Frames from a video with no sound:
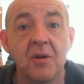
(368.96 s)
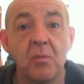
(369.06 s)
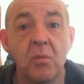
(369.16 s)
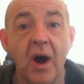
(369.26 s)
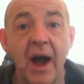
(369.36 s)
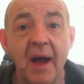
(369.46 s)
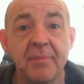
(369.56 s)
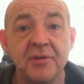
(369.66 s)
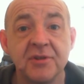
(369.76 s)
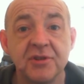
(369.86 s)
What
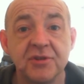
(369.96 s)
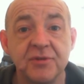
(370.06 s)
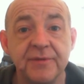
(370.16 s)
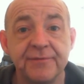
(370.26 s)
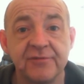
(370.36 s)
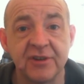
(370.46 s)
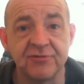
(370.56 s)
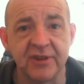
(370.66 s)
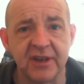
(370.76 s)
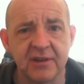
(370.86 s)
Happened to
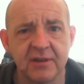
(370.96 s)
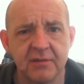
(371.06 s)
Frederick.